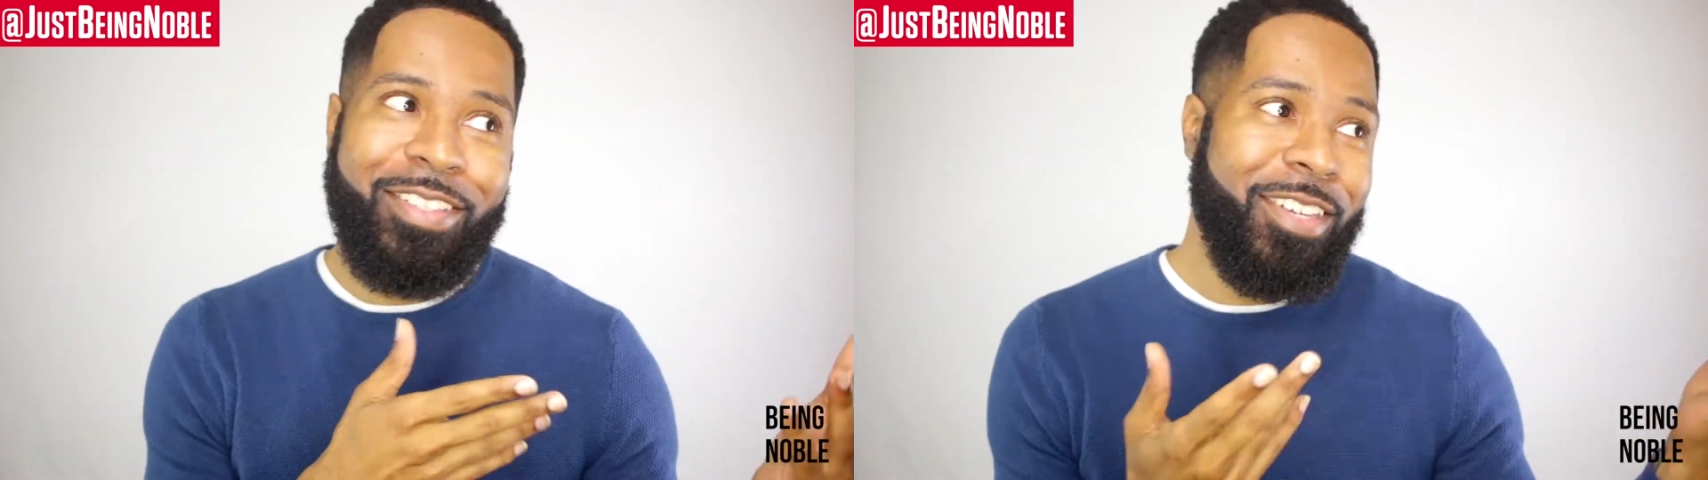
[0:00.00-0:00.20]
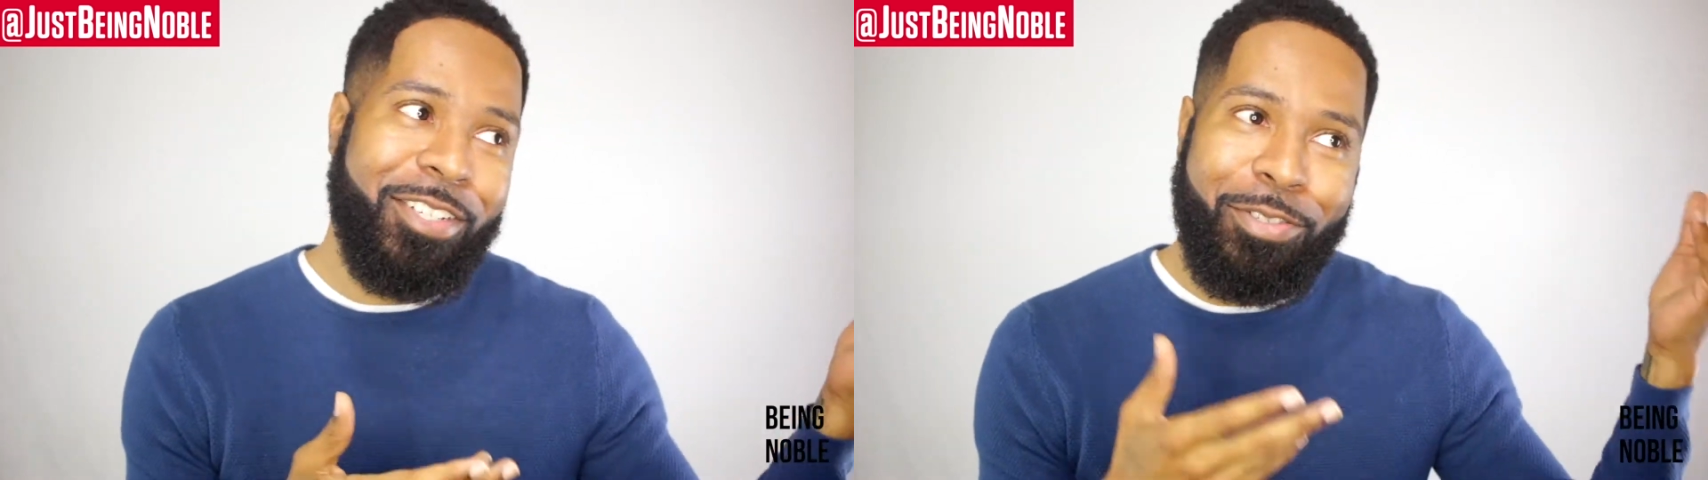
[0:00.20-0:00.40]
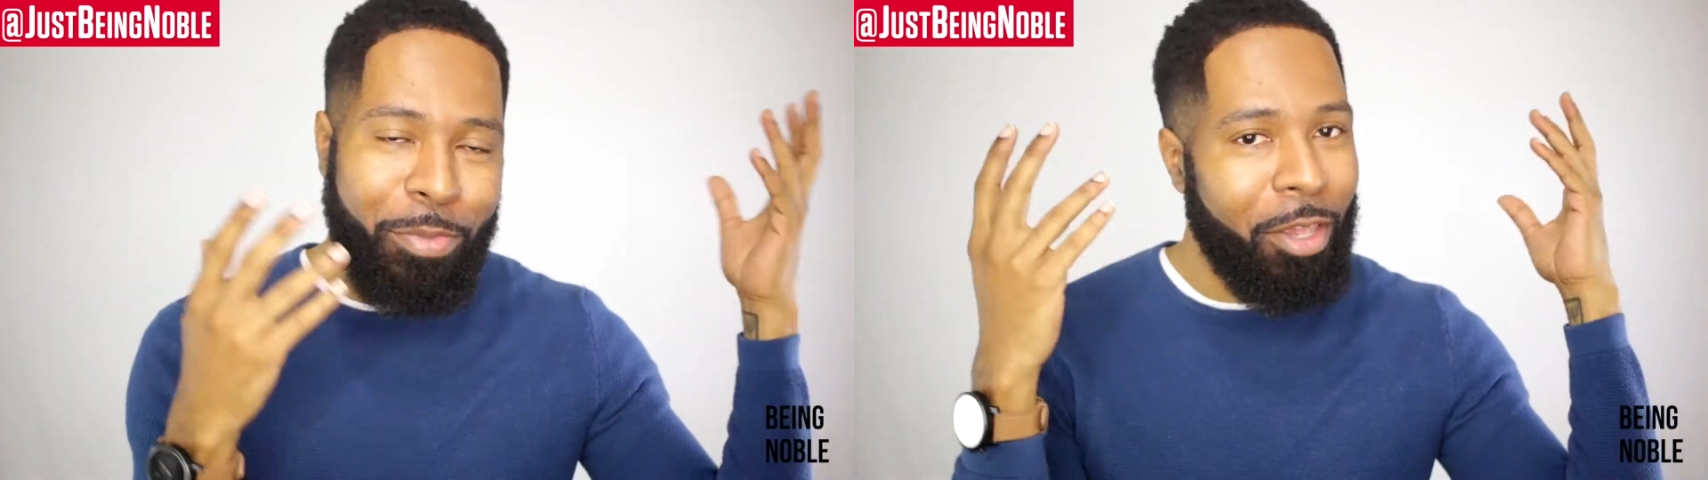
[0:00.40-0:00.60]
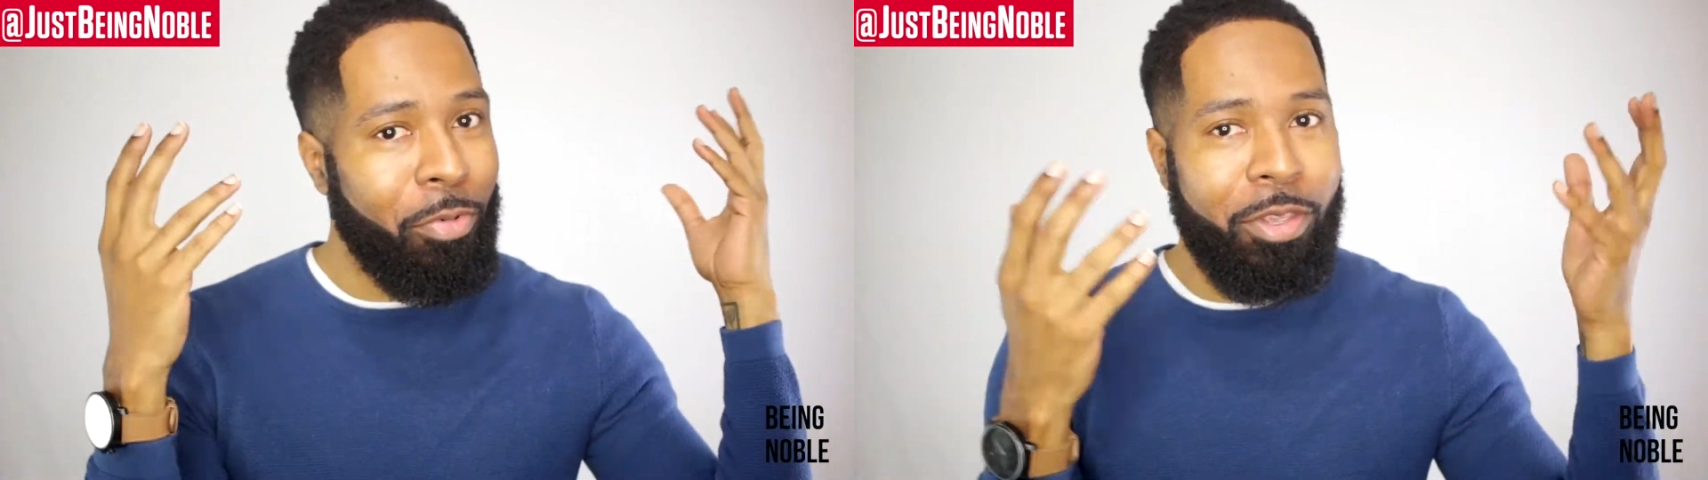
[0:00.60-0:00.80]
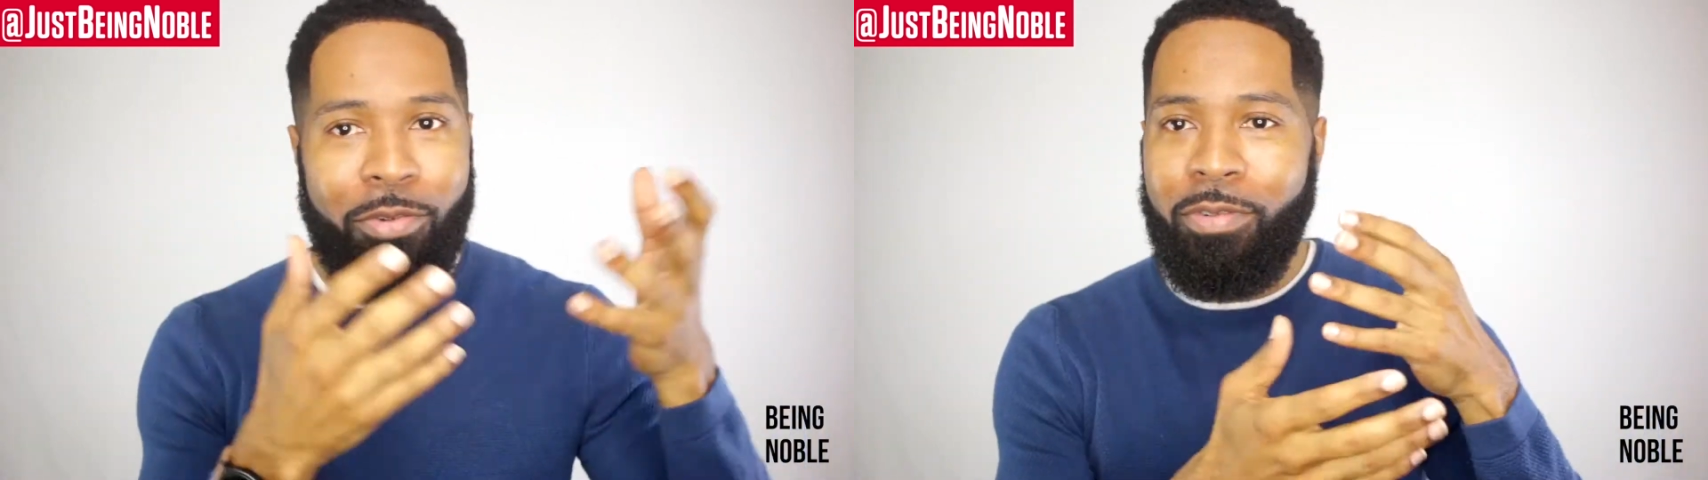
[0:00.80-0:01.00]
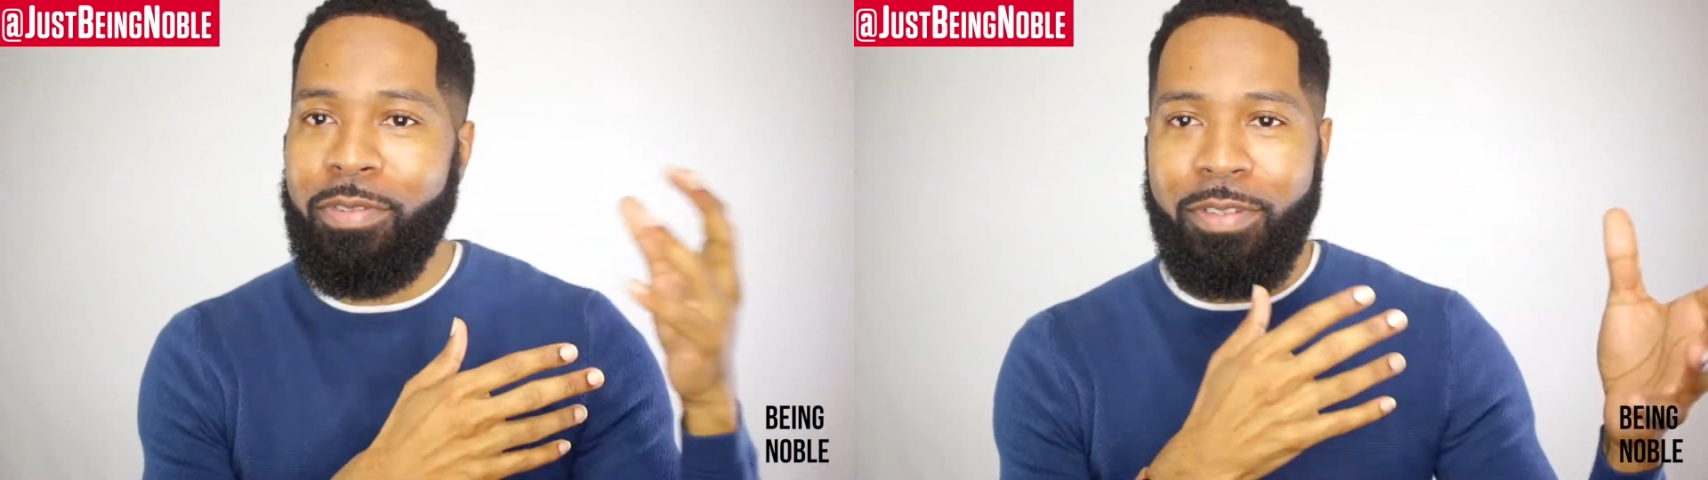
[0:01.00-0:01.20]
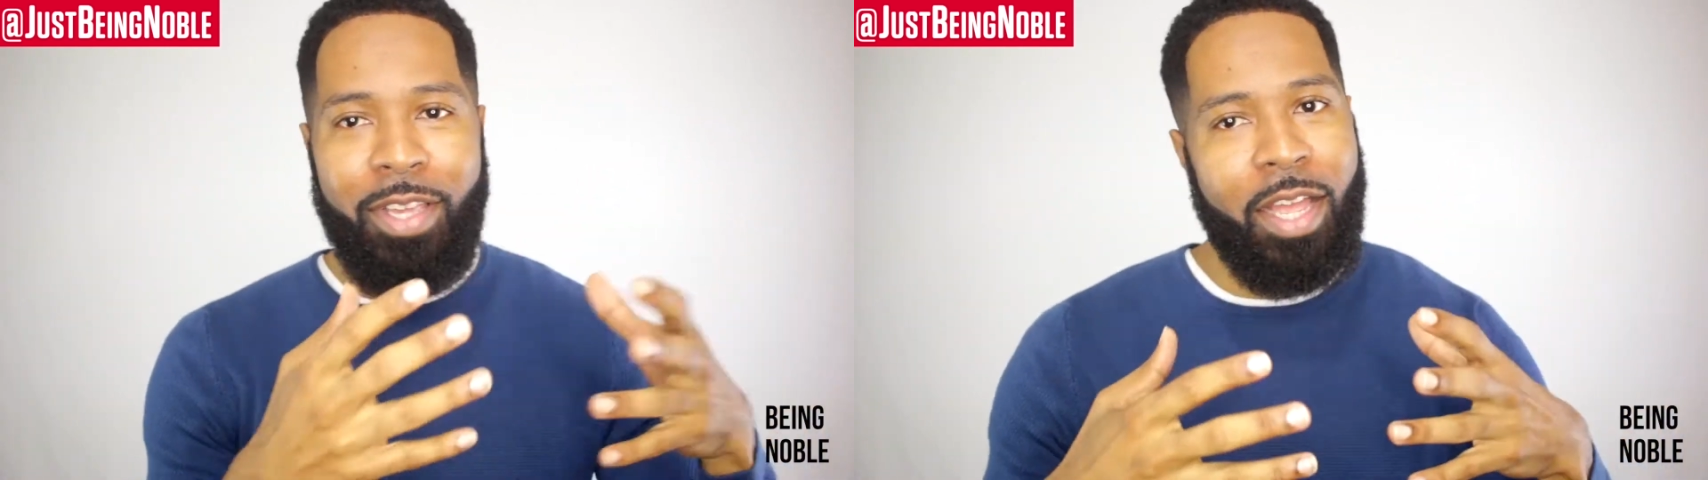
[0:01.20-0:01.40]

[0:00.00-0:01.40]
she thinks you maybe you